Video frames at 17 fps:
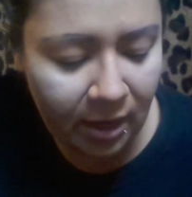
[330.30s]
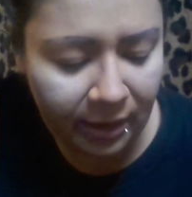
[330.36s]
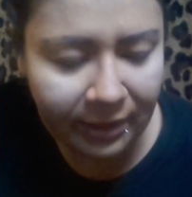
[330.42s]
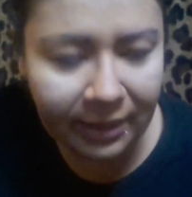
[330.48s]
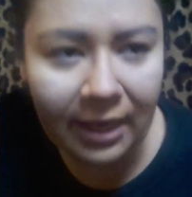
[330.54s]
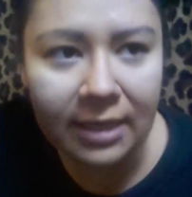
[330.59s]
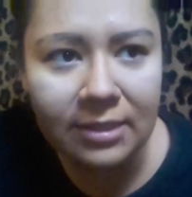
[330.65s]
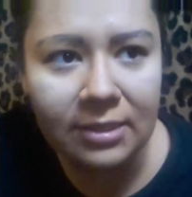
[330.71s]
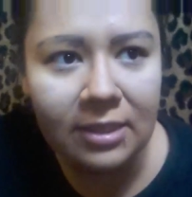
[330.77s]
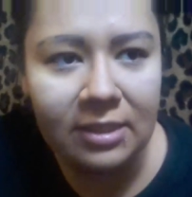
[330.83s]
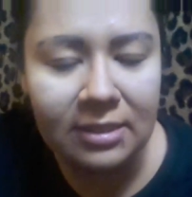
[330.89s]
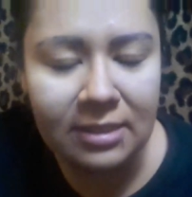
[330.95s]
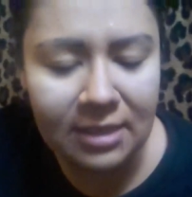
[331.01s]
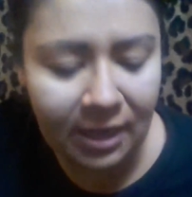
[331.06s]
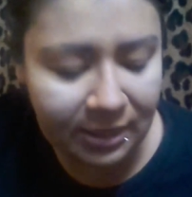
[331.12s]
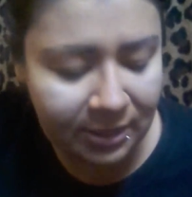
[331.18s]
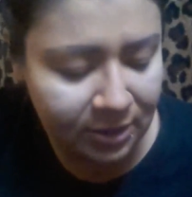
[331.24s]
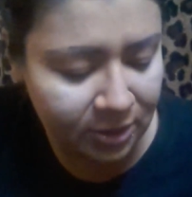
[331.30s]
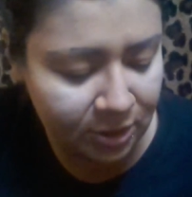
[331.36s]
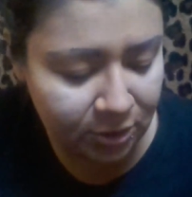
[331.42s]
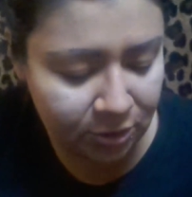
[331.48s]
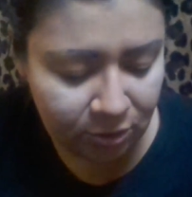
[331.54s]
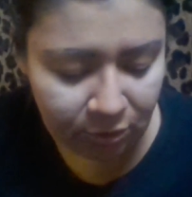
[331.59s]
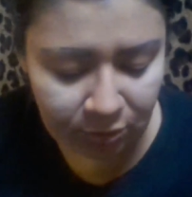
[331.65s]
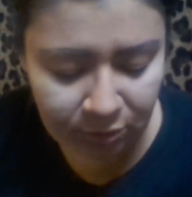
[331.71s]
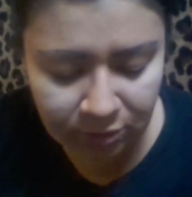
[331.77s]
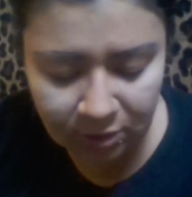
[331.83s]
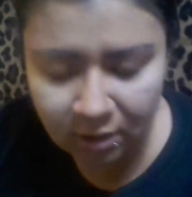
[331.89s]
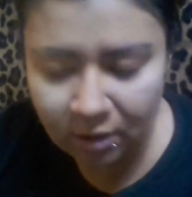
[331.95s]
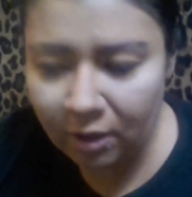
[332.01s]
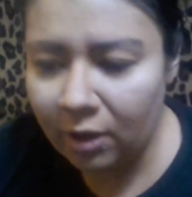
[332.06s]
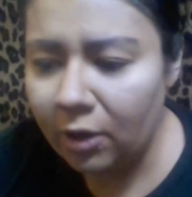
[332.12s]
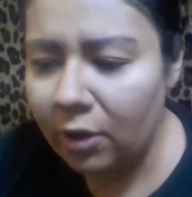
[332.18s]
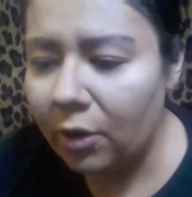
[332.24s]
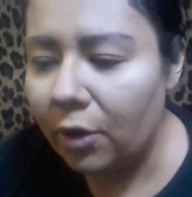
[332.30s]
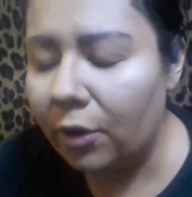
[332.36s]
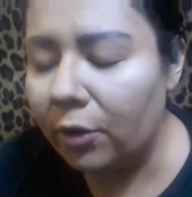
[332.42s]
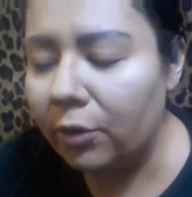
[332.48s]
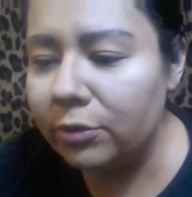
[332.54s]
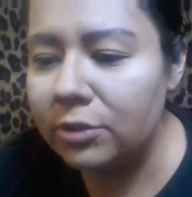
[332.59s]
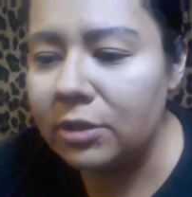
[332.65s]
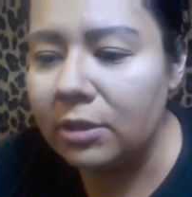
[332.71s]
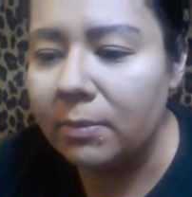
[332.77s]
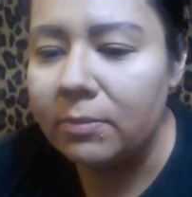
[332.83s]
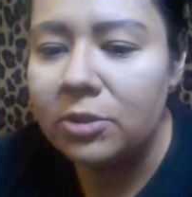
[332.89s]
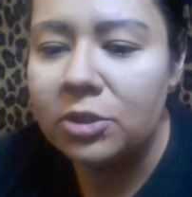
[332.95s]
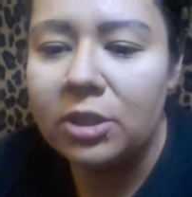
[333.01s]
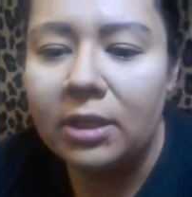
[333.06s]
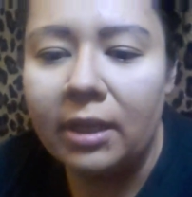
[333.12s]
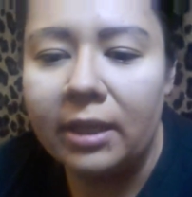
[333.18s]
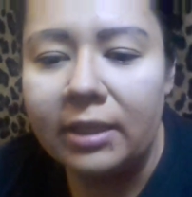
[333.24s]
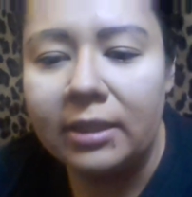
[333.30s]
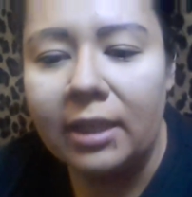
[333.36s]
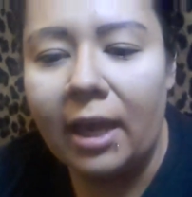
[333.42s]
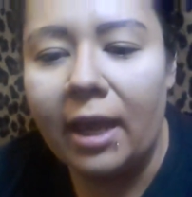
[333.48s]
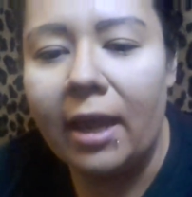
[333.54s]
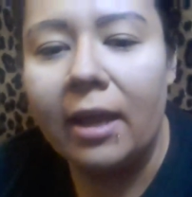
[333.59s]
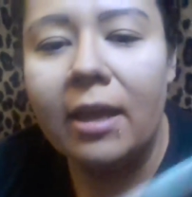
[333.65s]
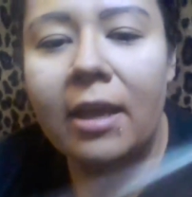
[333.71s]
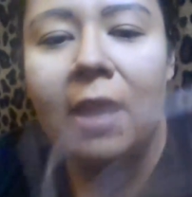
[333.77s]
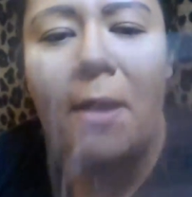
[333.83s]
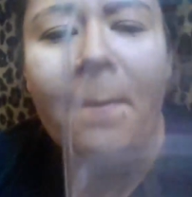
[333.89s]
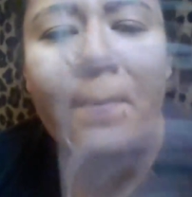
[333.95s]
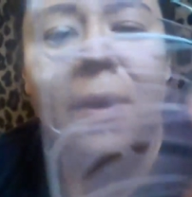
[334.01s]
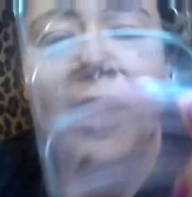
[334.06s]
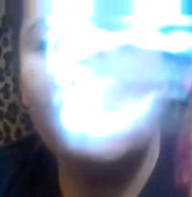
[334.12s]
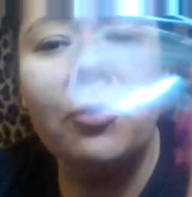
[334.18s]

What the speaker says: cousins, not sisters, or some shit like that. But I